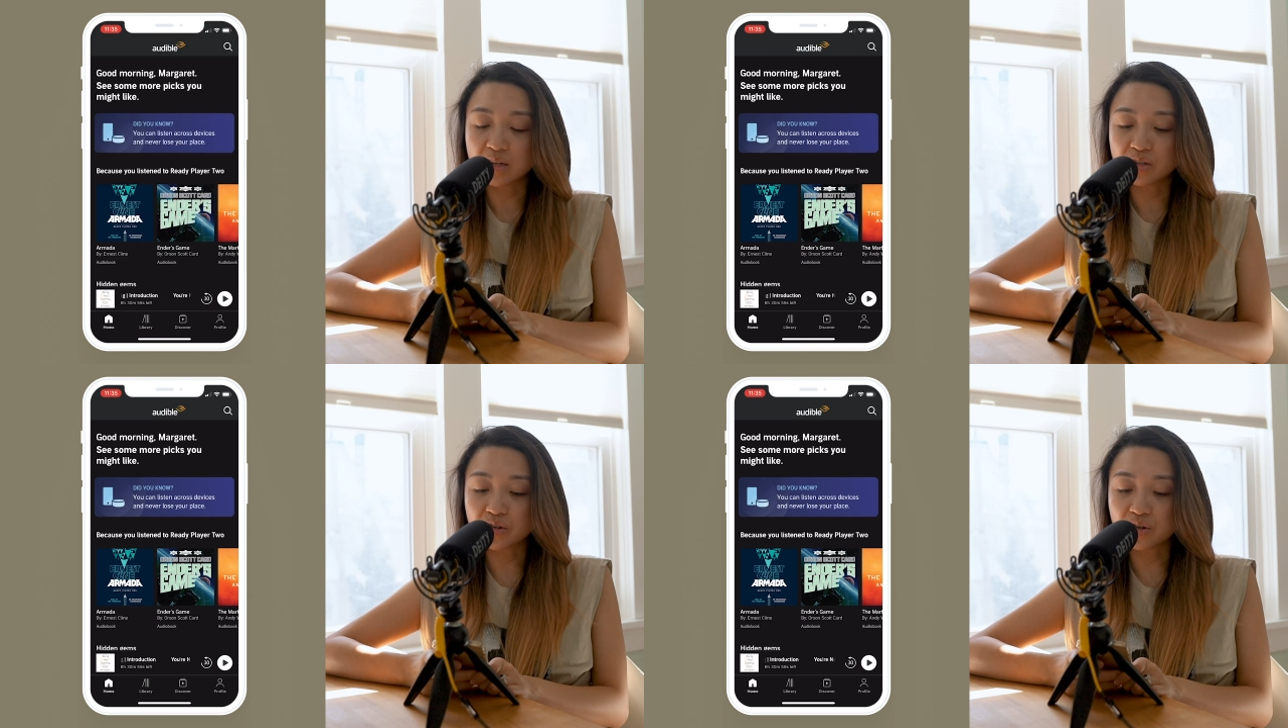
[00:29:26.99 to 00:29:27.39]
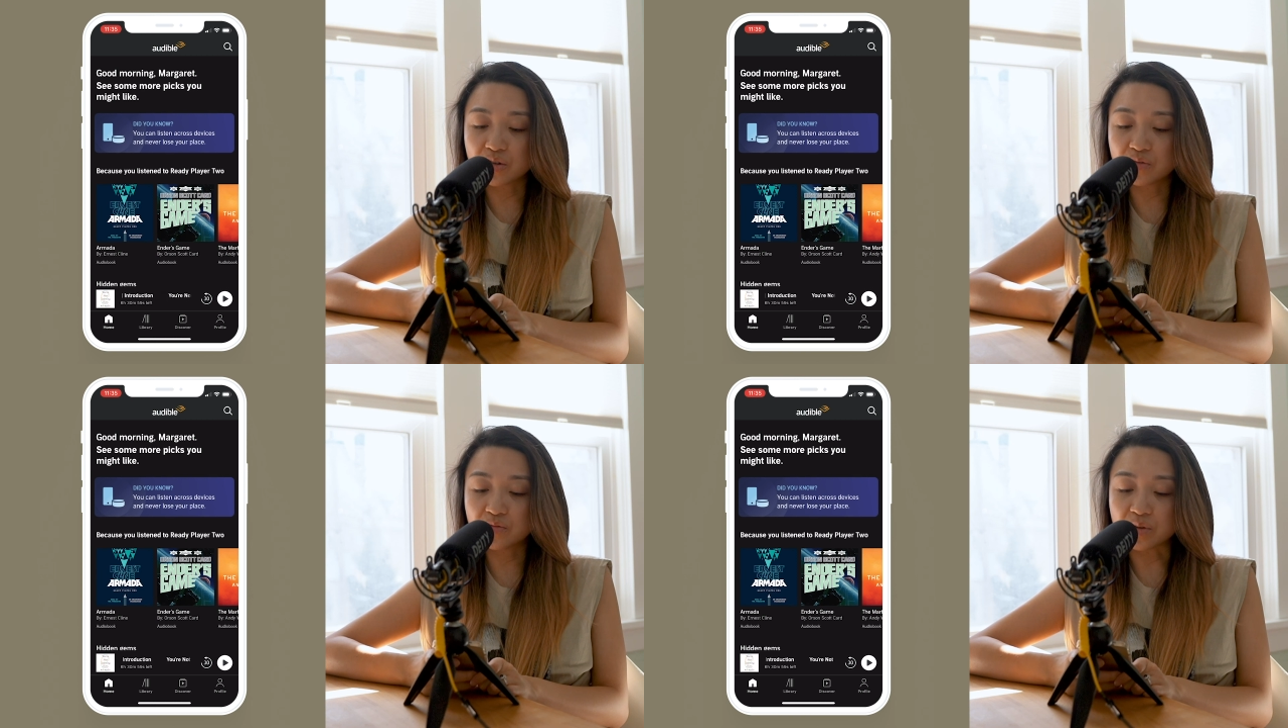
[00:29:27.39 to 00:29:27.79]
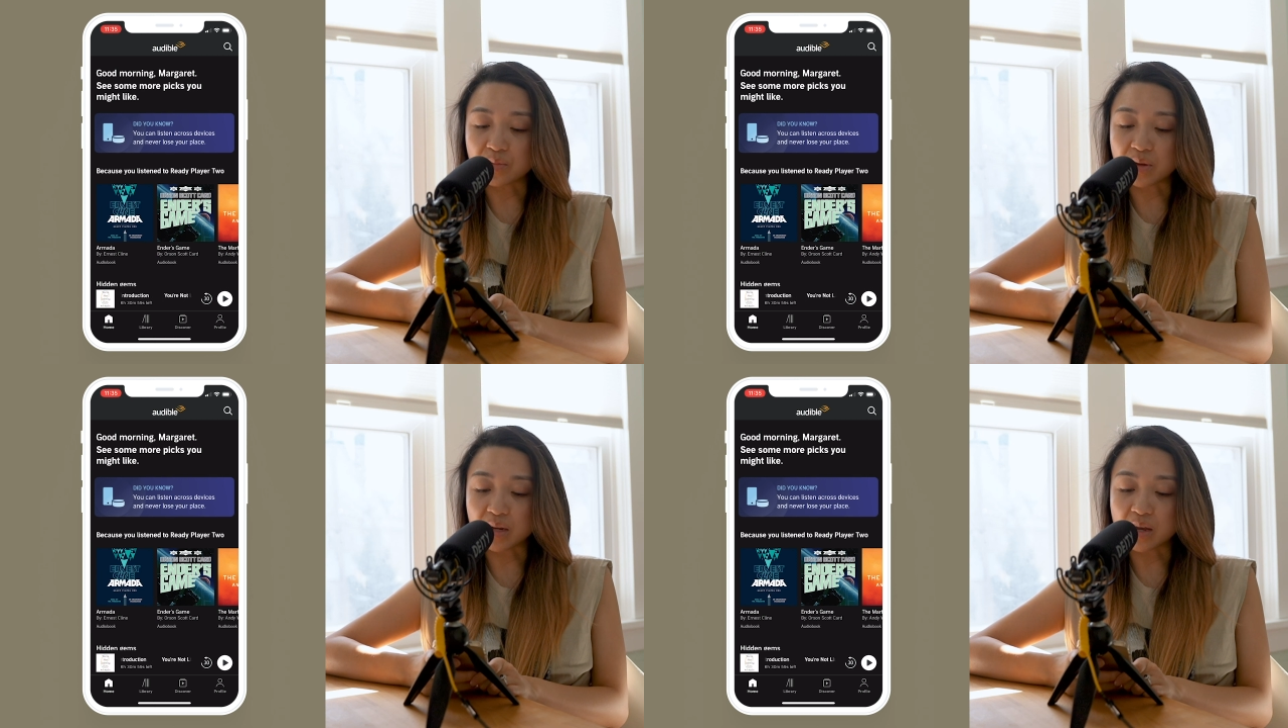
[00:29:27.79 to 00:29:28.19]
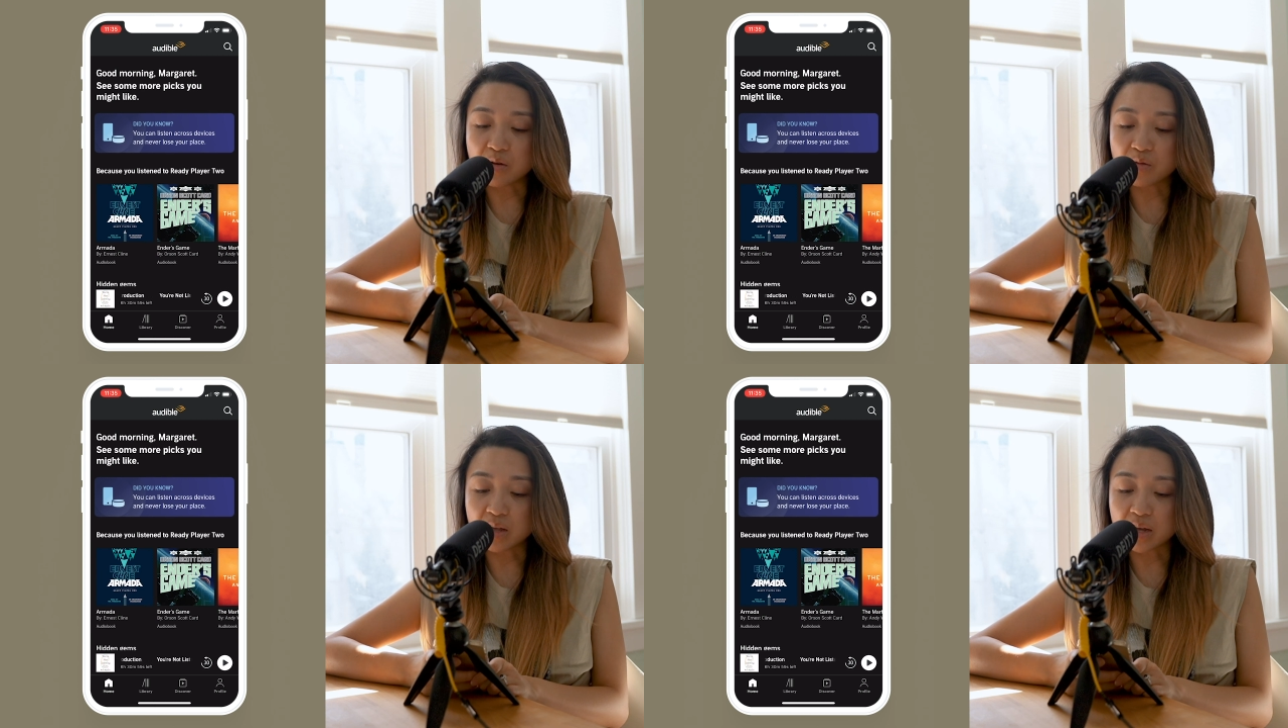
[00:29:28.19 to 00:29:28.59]
turn from an
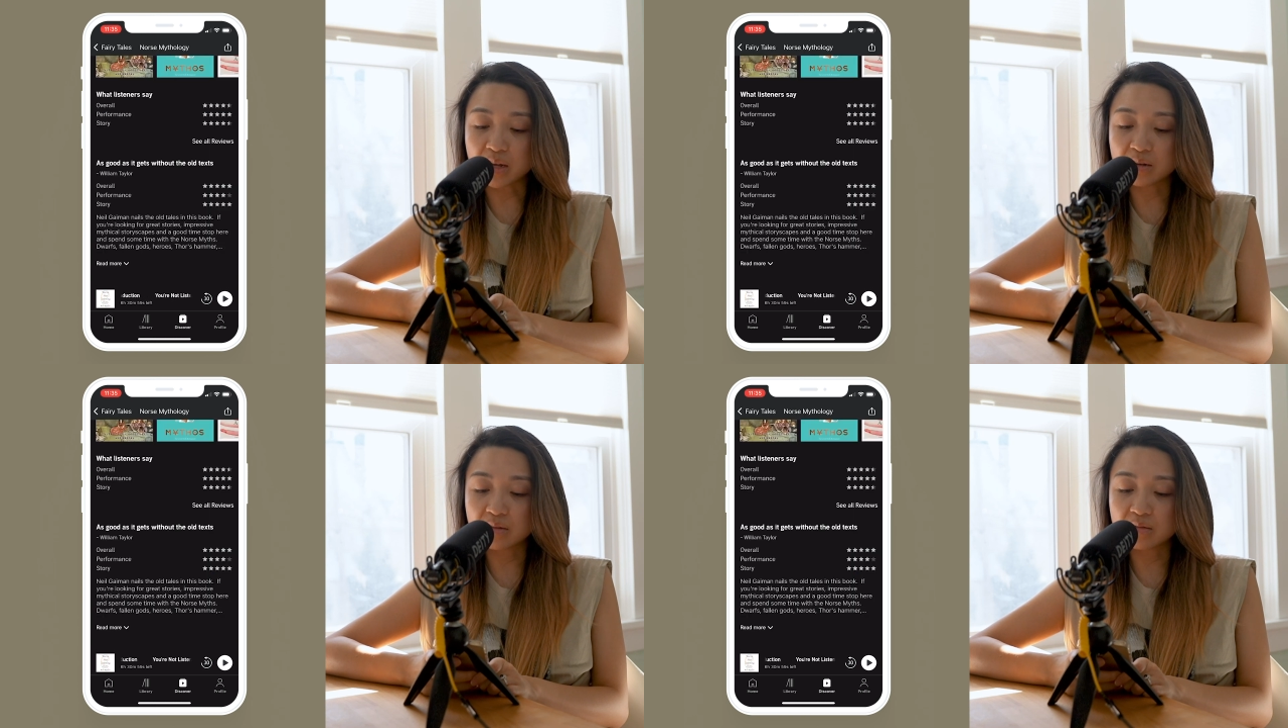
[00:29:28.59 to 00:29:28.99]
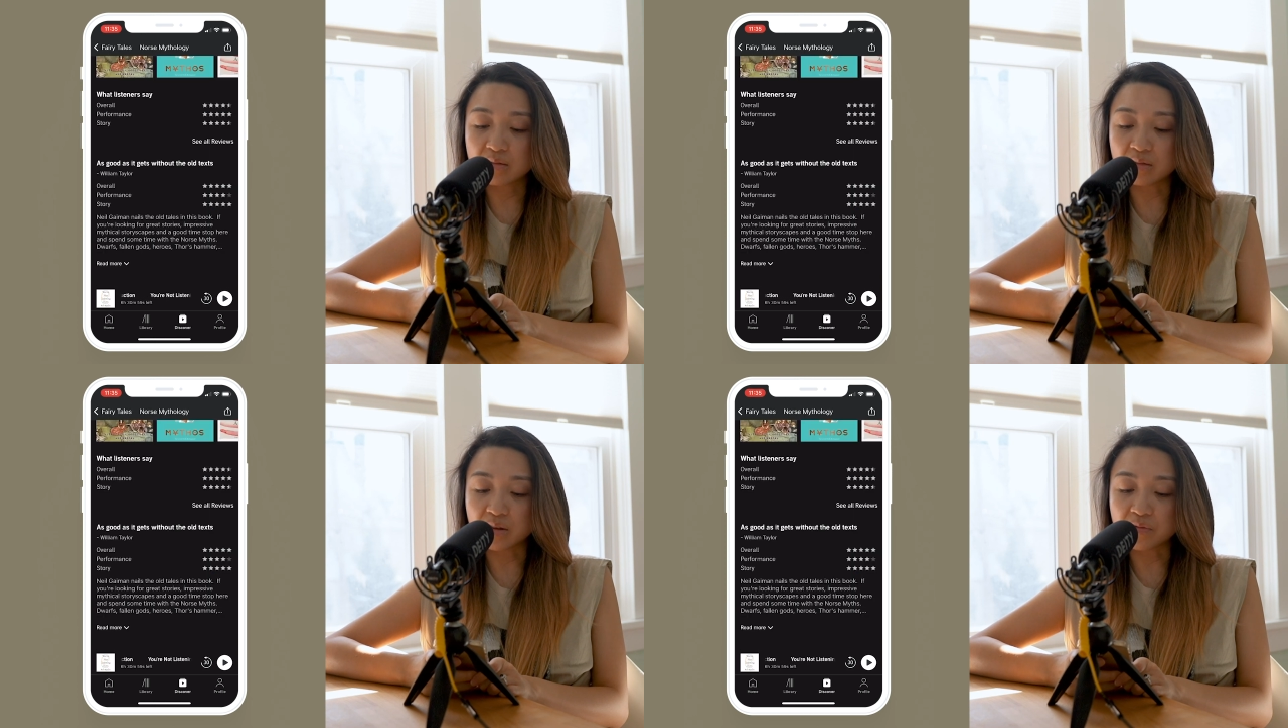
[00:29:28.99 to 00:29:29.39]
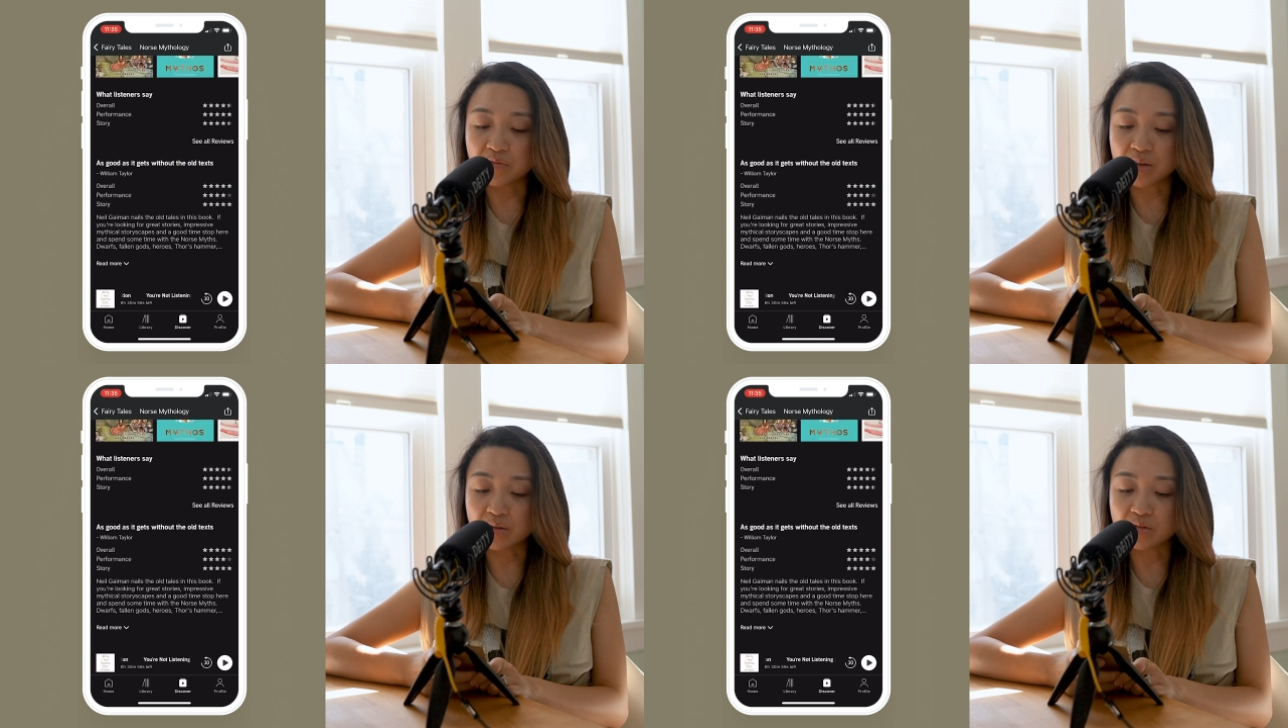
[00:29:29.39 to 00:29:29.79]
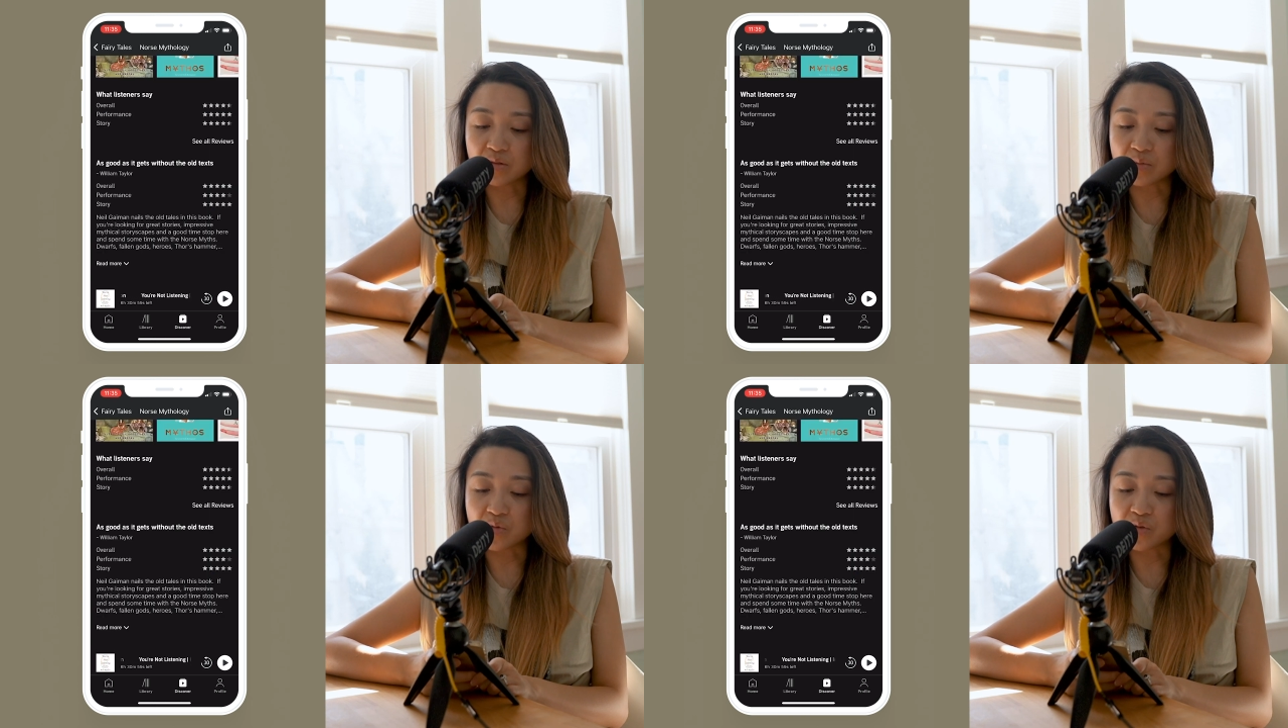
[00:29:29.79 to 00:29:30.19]
outlined look and feel
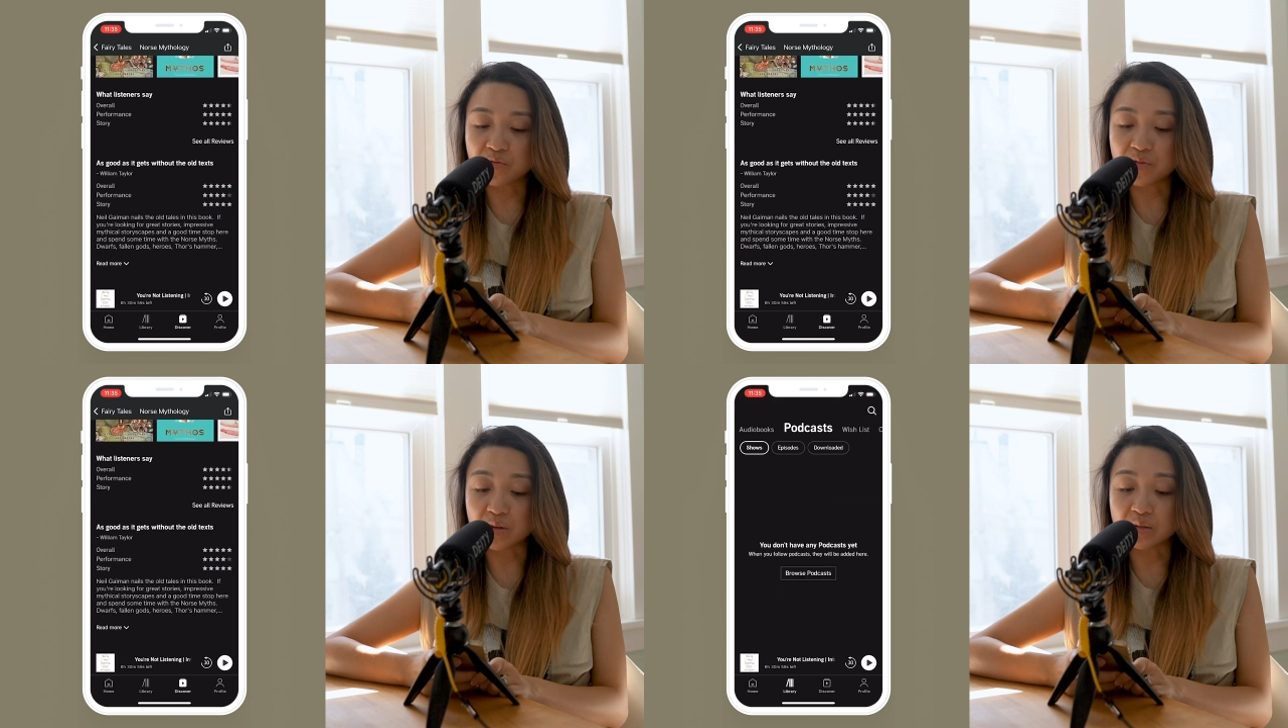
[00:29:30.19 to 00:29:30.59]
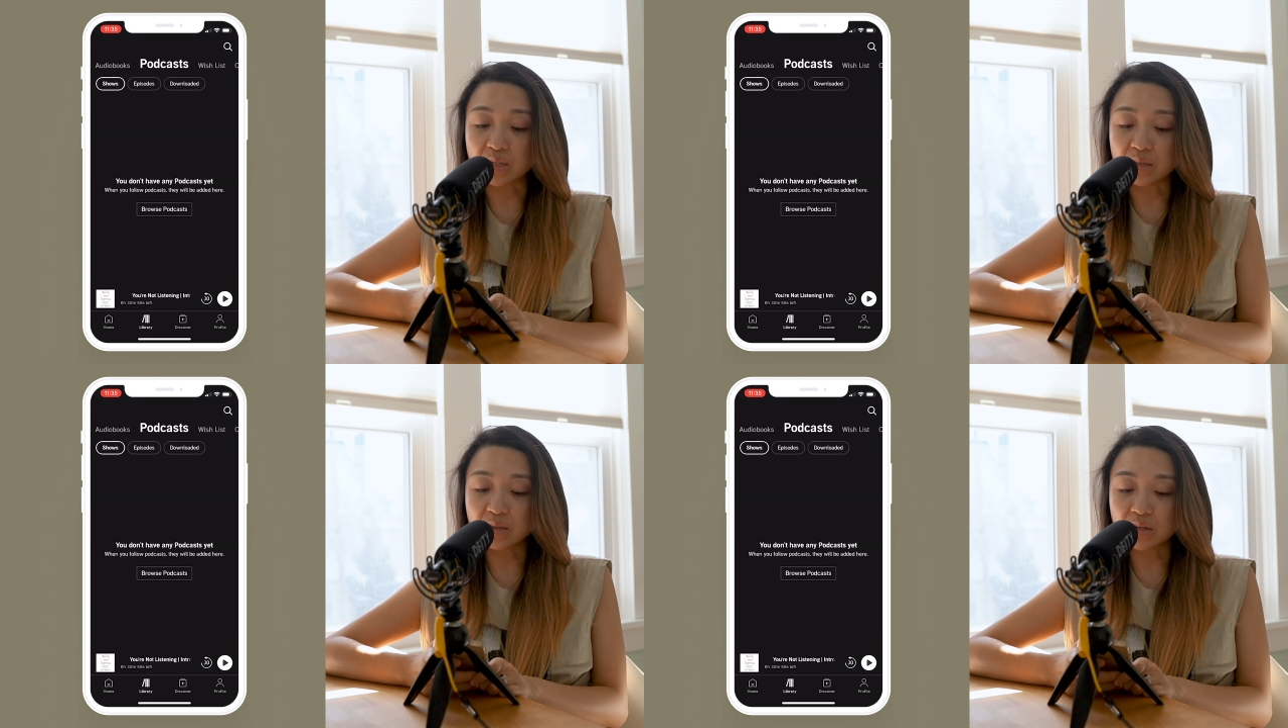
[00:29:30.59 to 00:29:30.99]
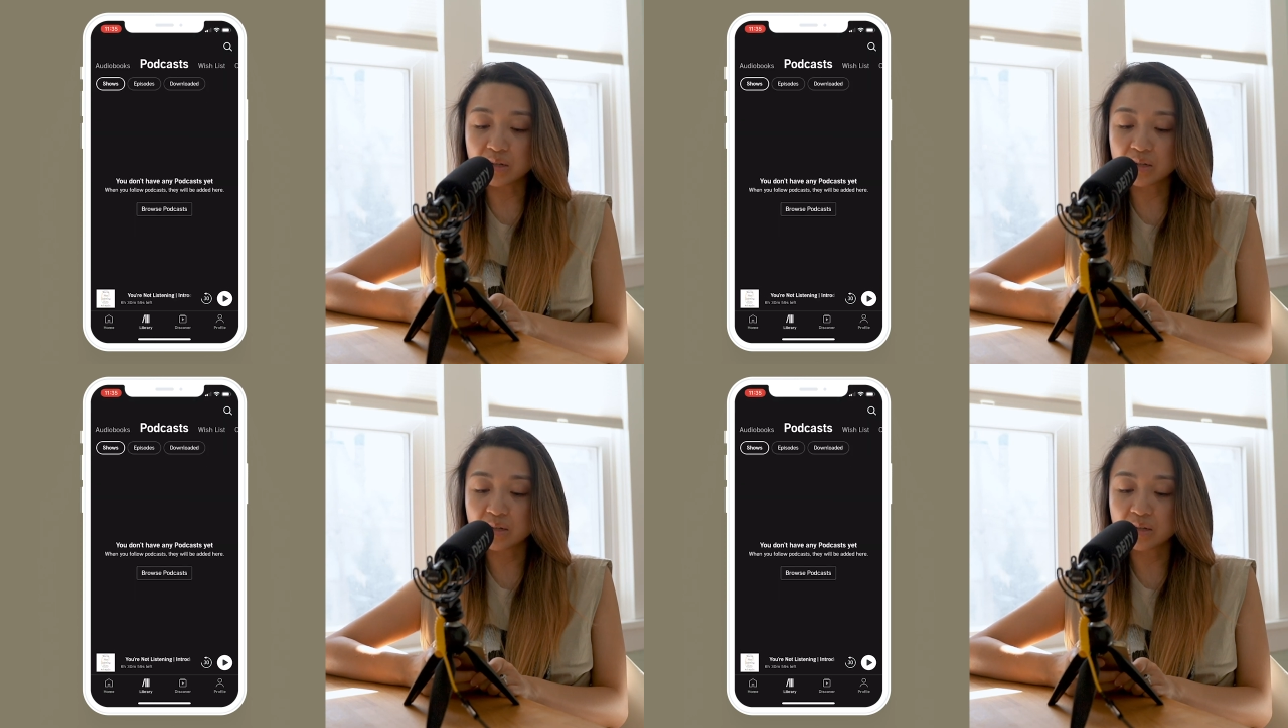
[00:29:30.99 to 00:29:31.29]
to a more filled in look.